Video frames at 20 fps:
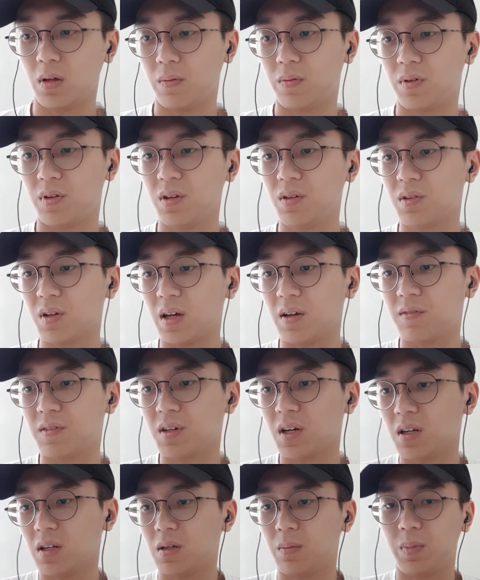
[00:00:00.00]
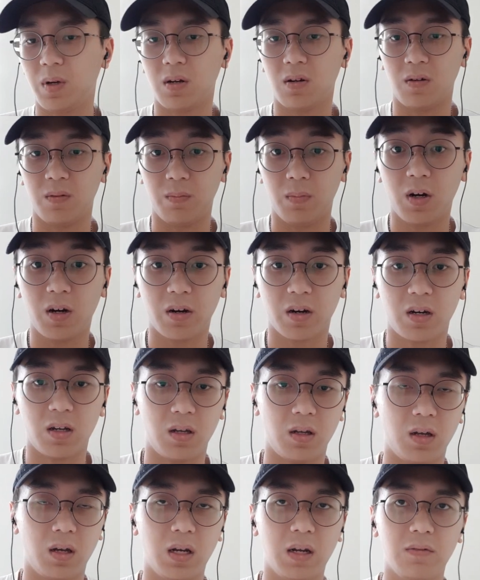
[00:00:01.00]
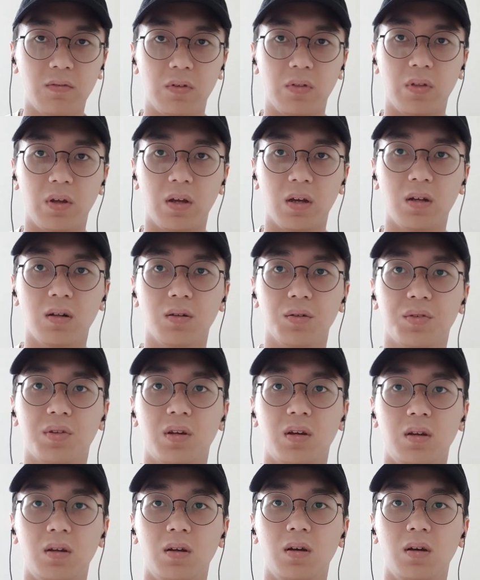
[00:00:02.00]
since I've studied a bit on marketing and everything else,